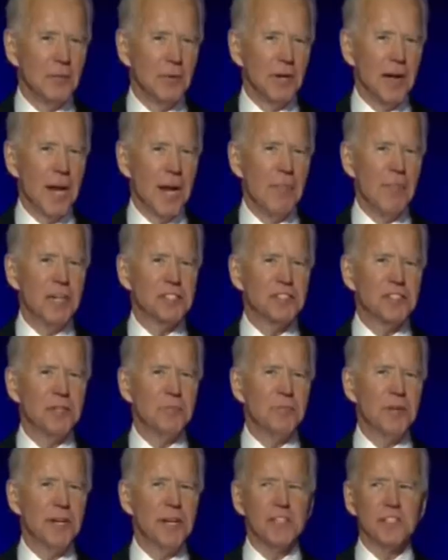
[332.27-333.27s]
What I must
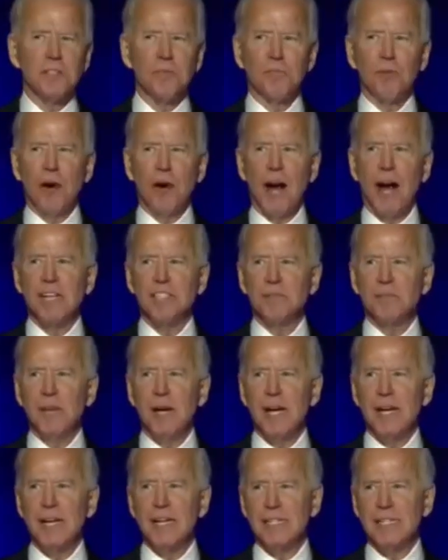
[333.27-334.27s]
admit has surprised
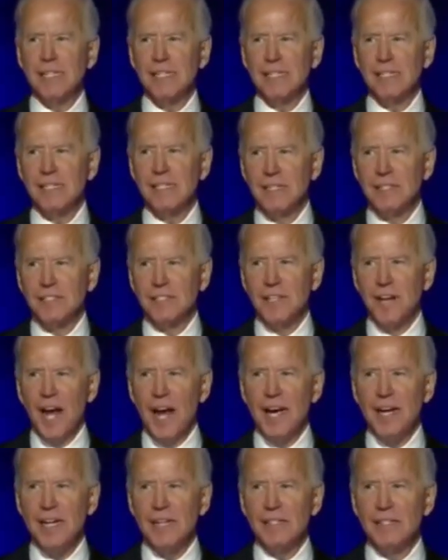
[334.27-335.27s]
me.
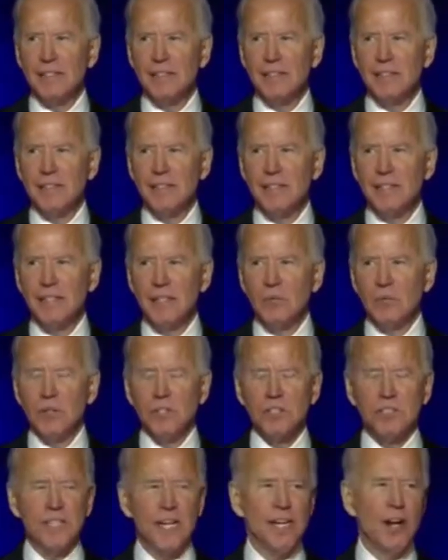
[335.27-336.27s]
Tonight,
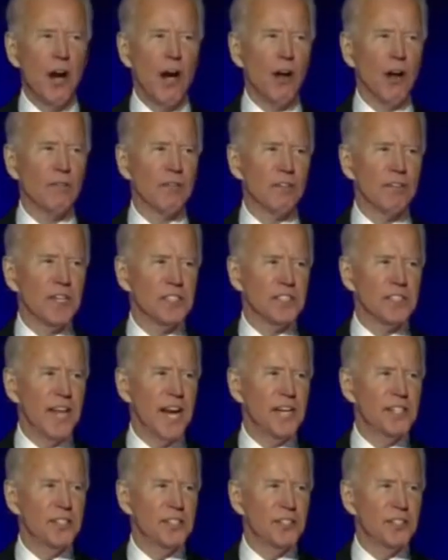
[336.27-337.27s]
we're seeing all over this
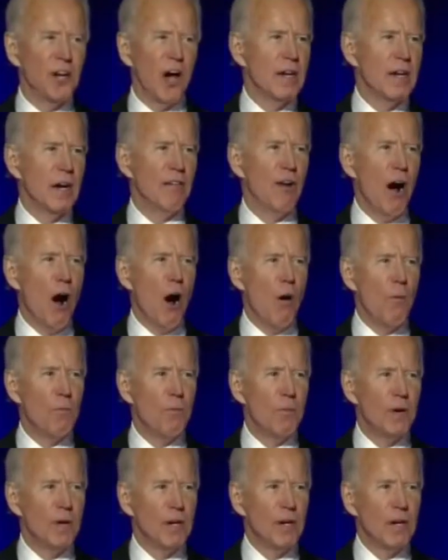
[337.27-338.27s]
nation of hope,
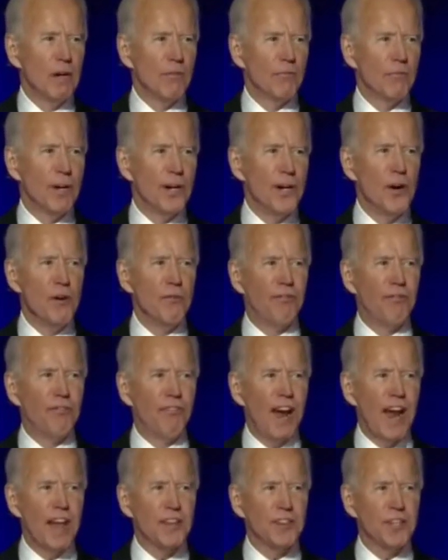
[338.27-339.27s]
renewed
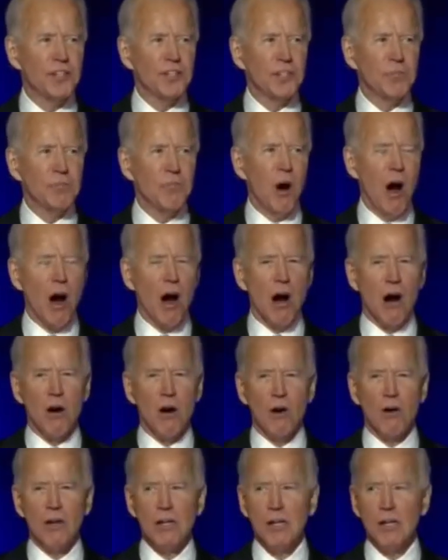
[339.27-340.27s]
faith in
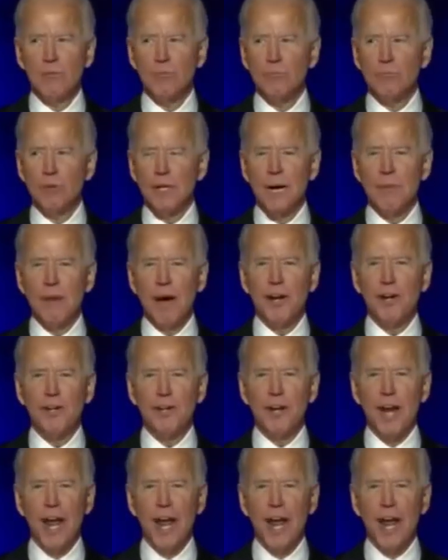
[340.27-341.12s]
tomorrow, bring a better